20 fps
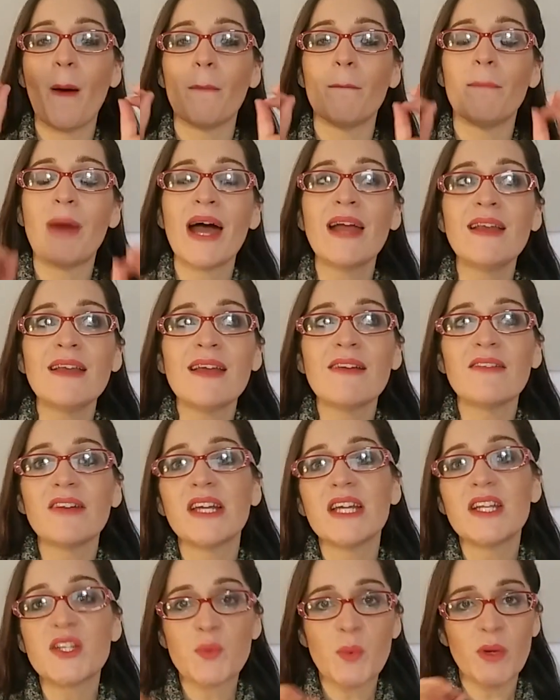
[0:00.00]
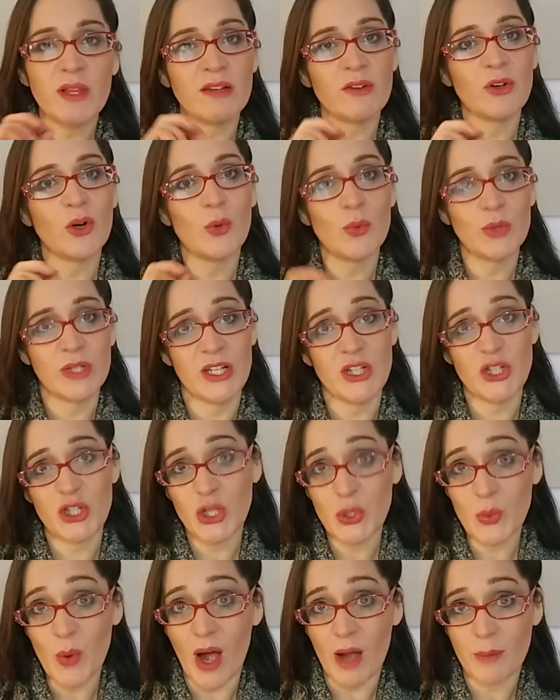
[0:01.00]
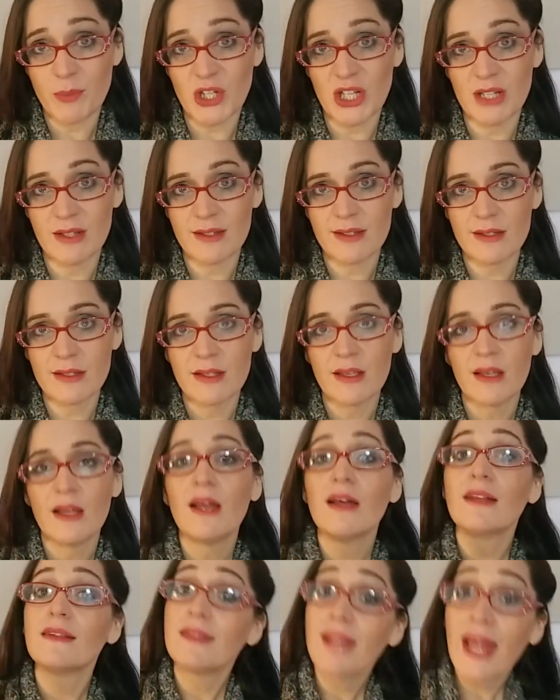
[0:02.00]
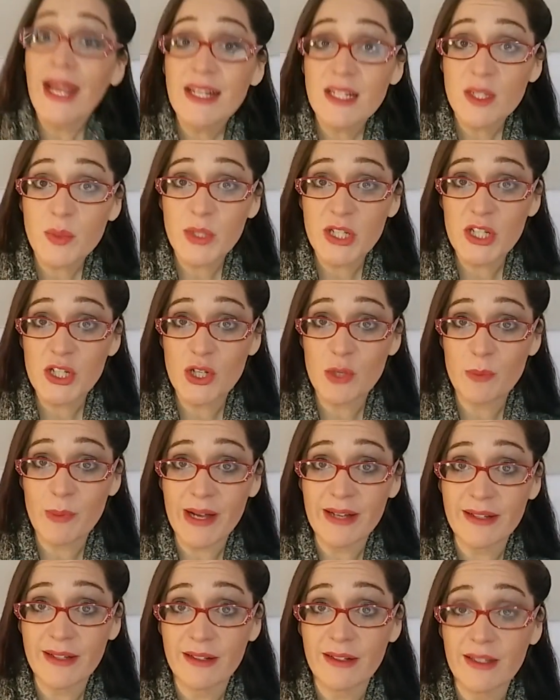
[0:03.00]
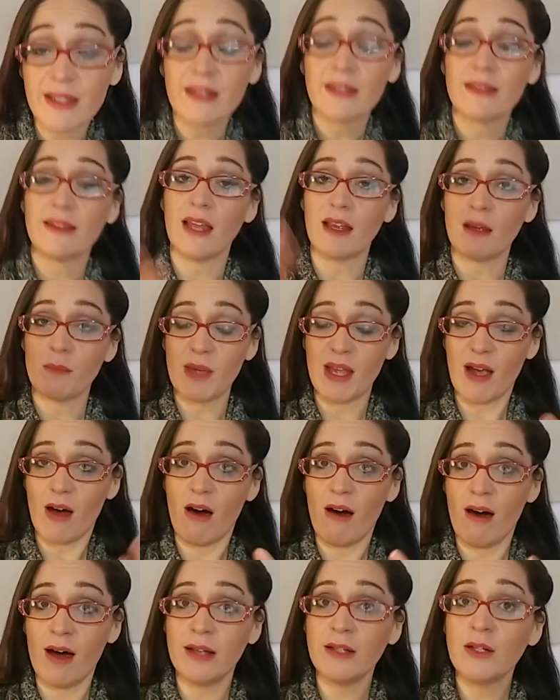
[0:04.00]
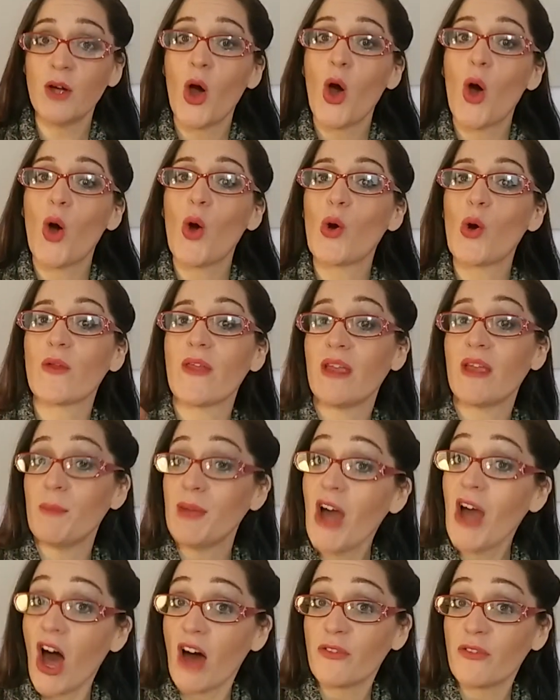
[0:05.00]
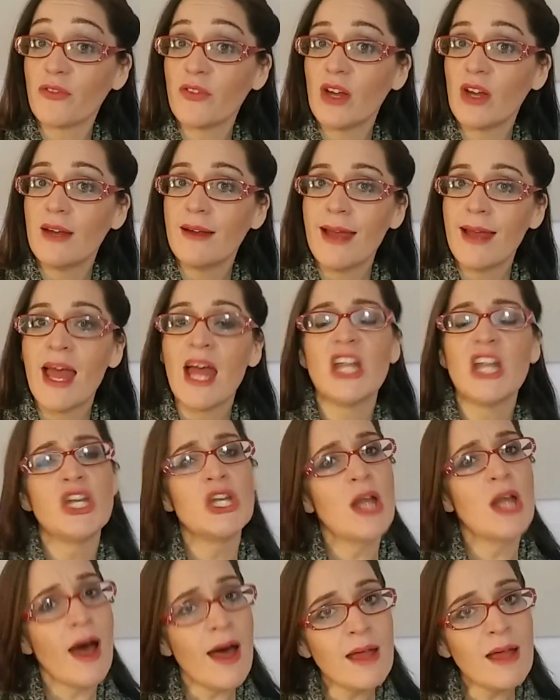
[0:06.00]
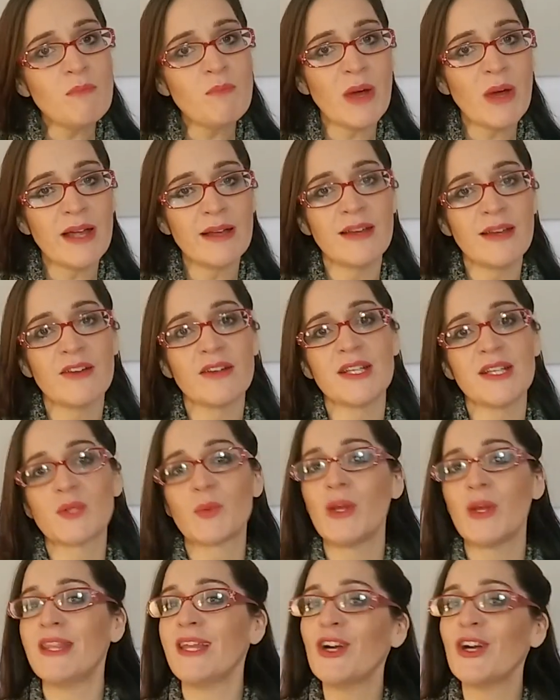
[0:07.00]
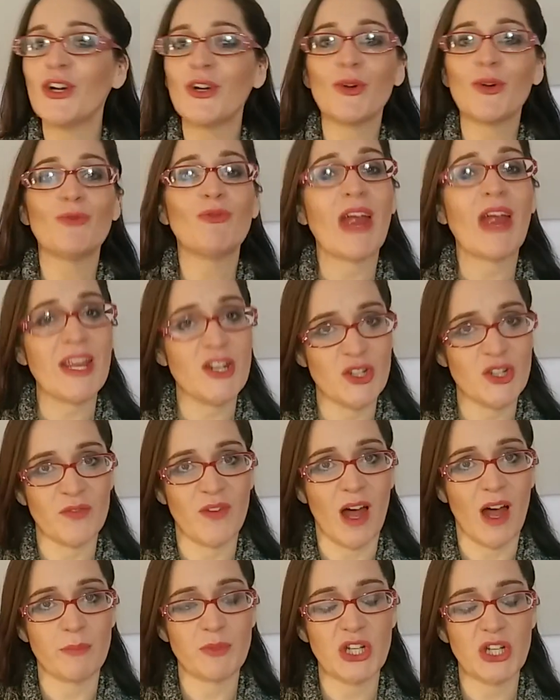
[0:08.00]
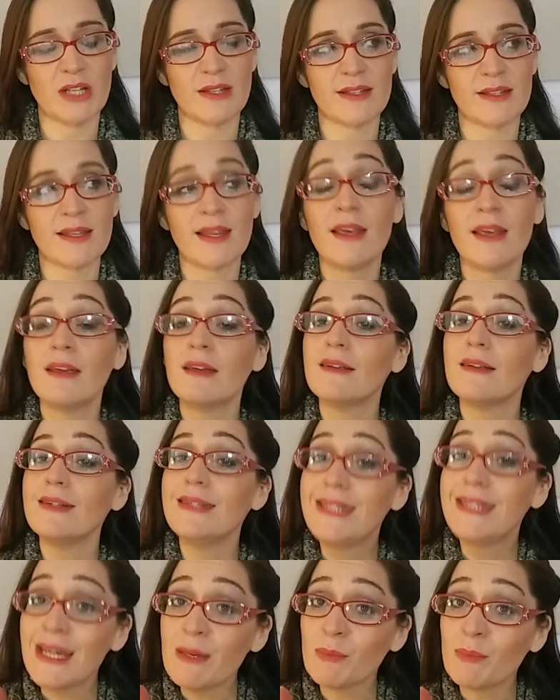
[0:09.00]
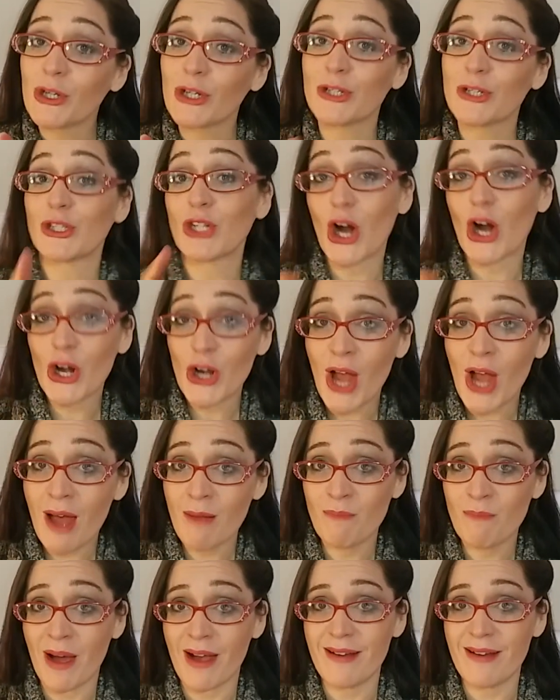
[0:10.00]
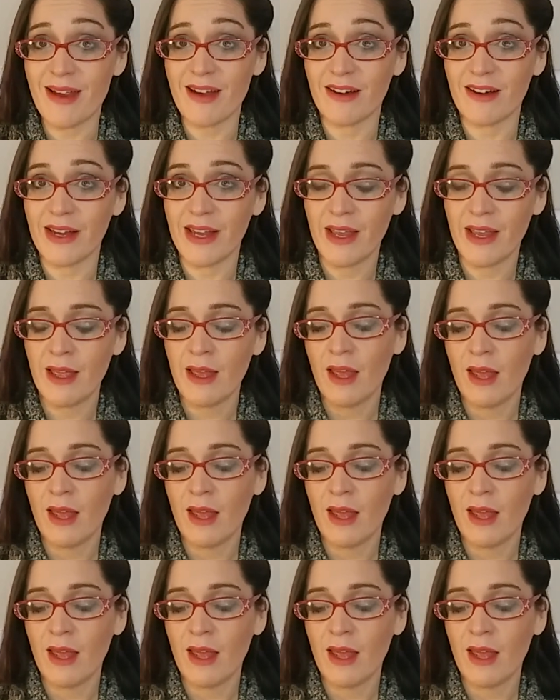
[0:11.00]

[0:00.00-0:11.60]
Binary is when there are only two options. Light switches are binary. They can be on or they can be off. Non-binary is when there are a range of options. Dimmers are non-binary.